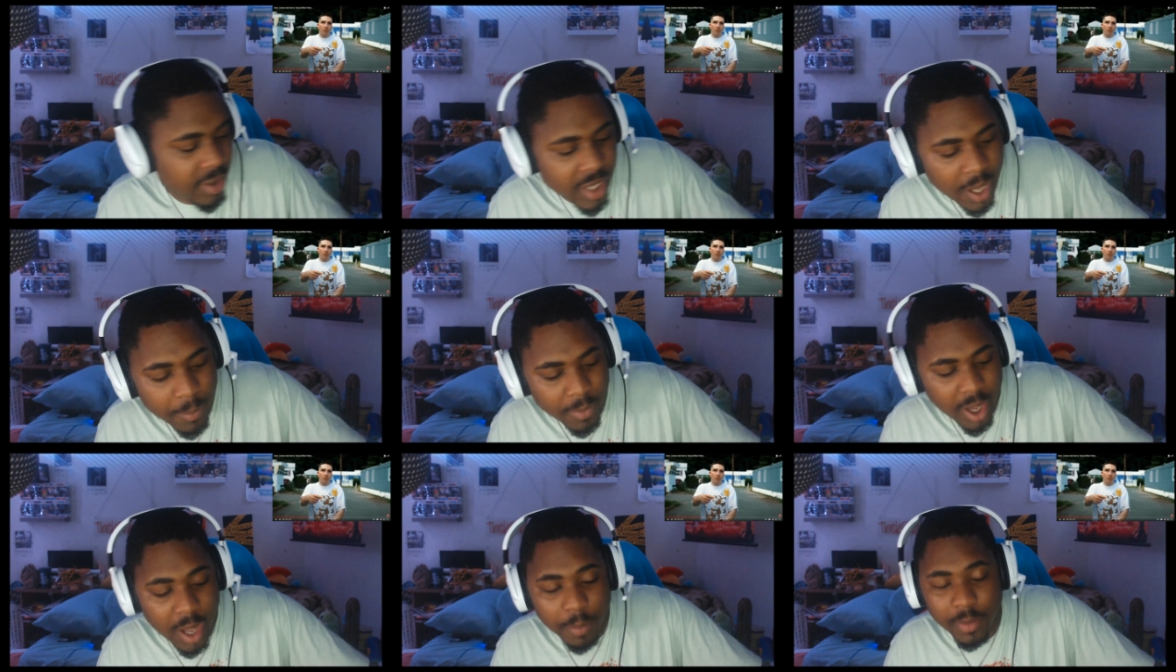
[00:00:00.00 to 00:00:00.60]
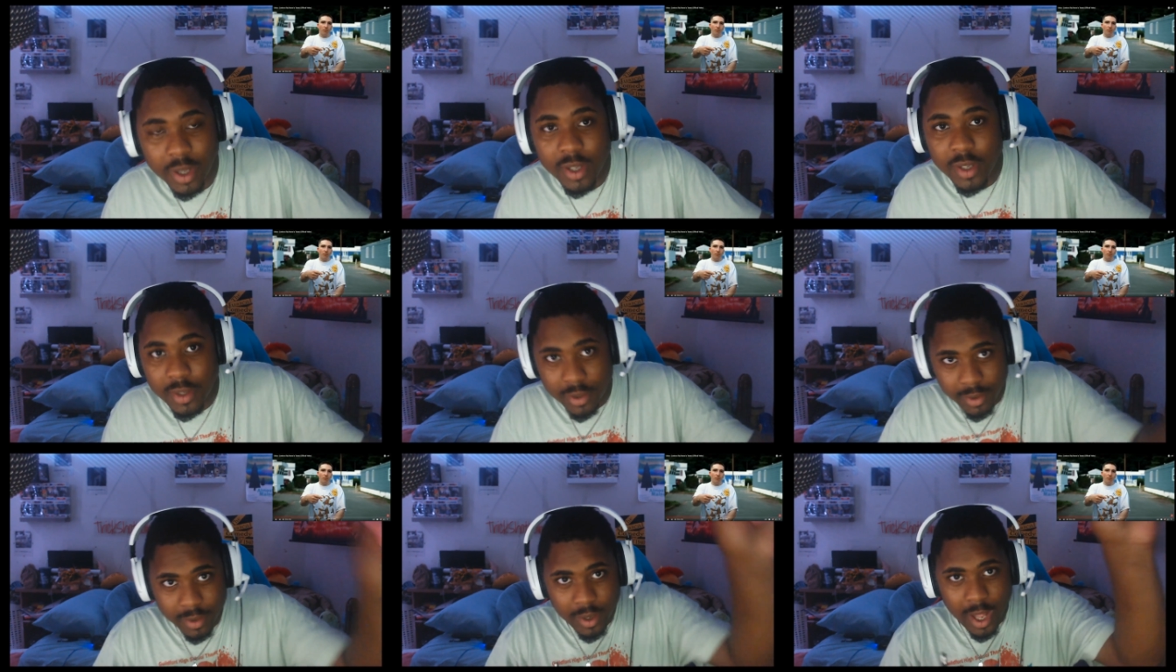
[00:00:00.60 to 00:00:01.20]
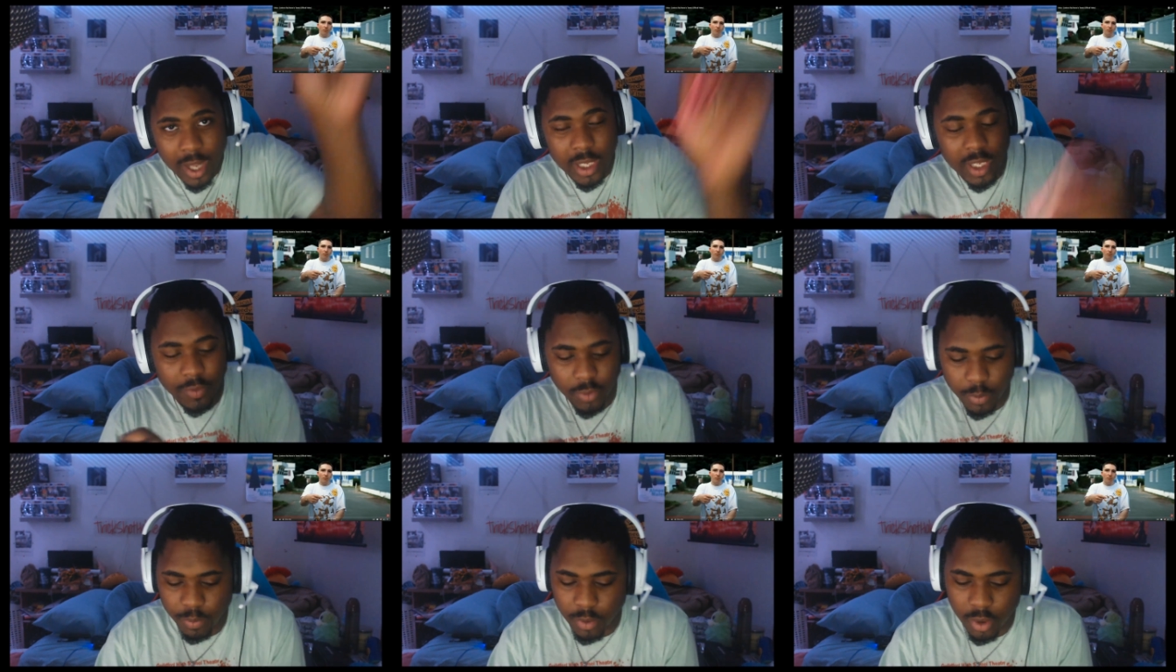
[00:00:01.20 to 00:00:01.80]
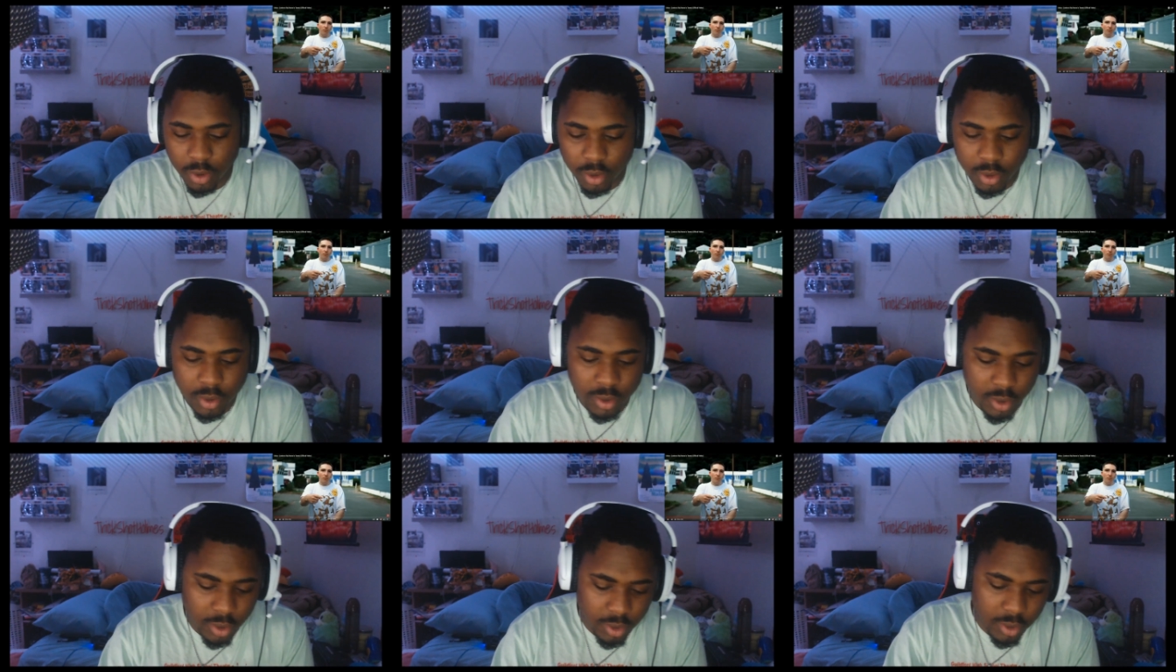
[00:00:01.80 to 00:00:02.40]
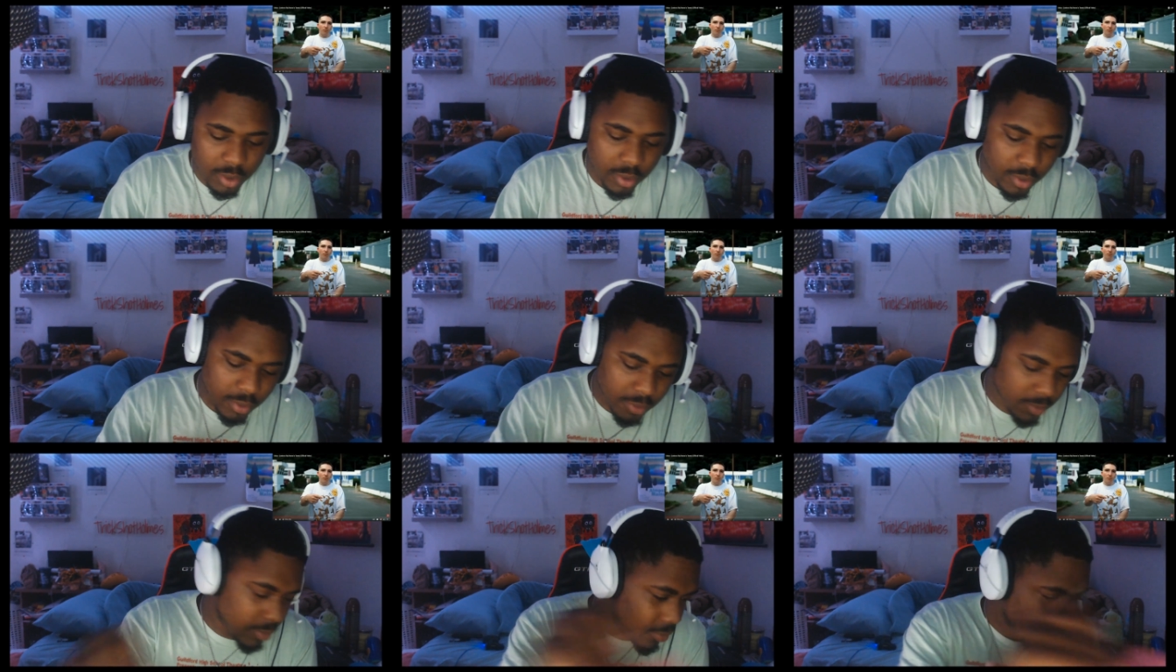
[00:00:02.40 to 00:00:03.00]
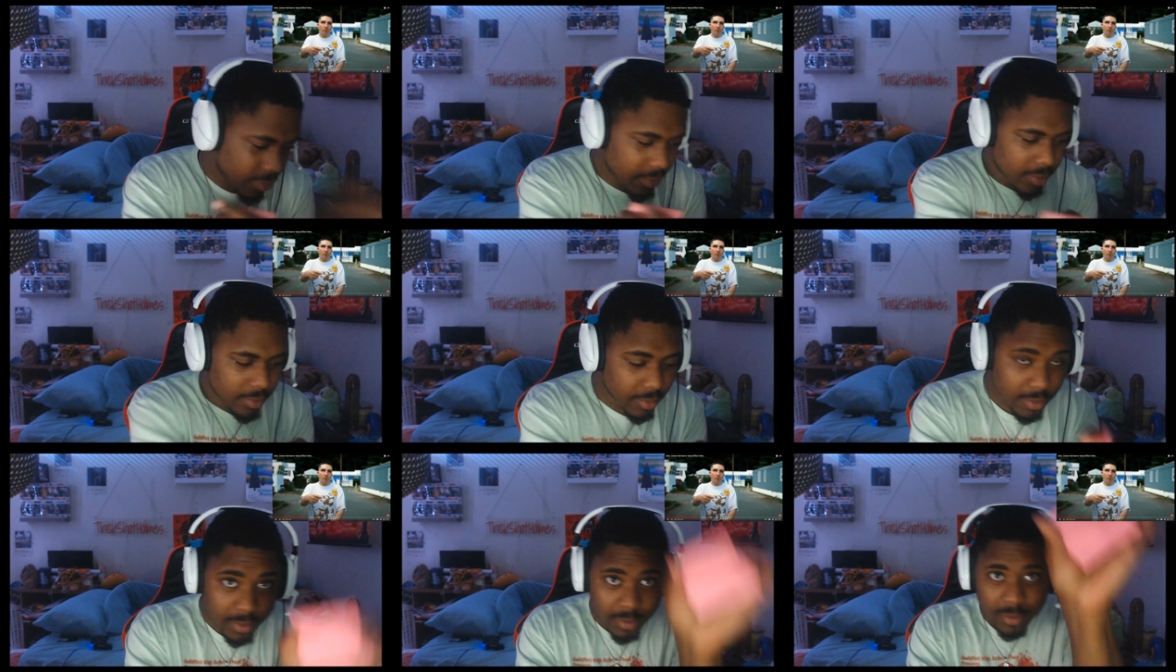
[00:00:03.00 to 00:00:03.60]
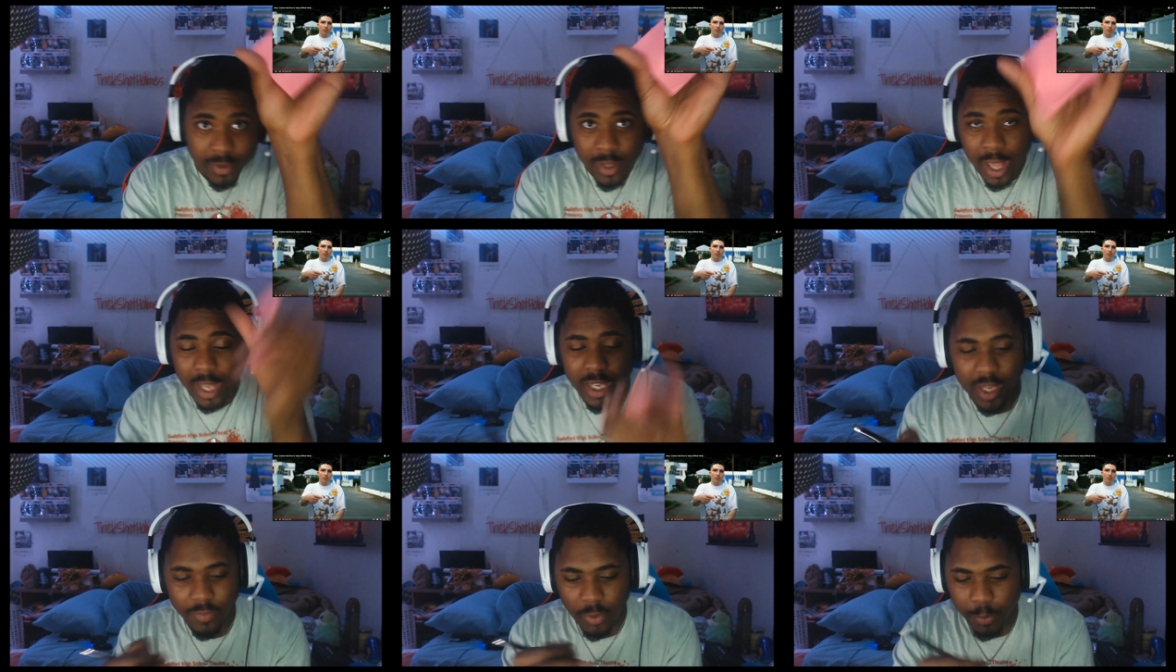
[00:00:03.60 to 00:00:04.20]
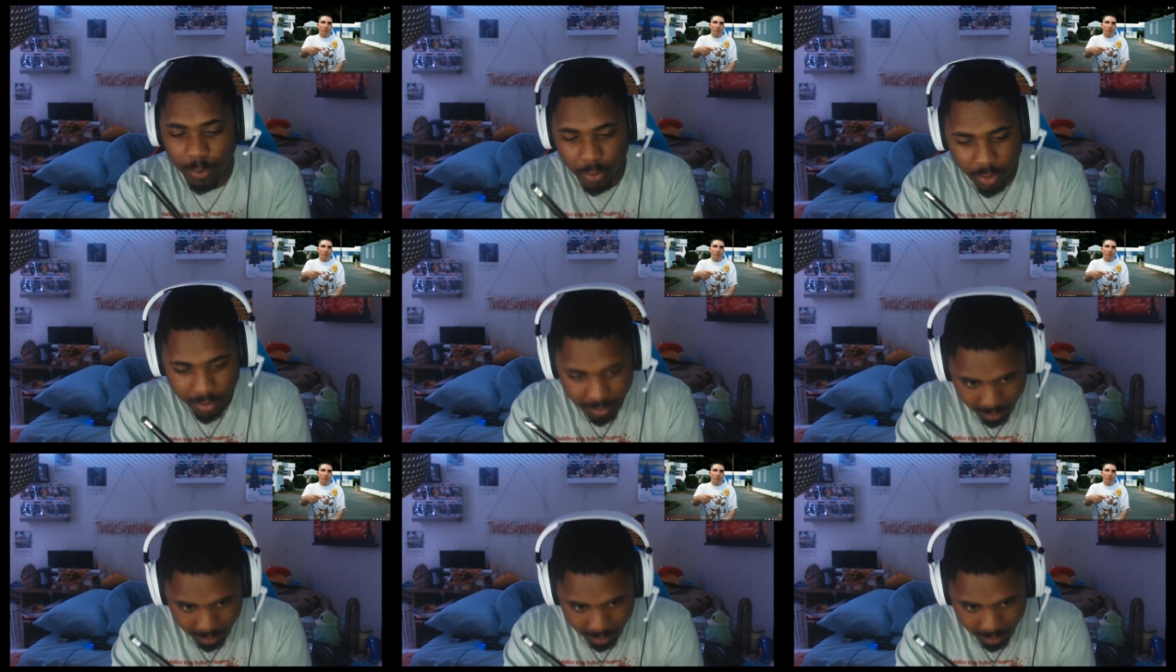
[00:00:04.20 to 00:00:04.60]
I'm I'm I give you hold on hold on. I give you point.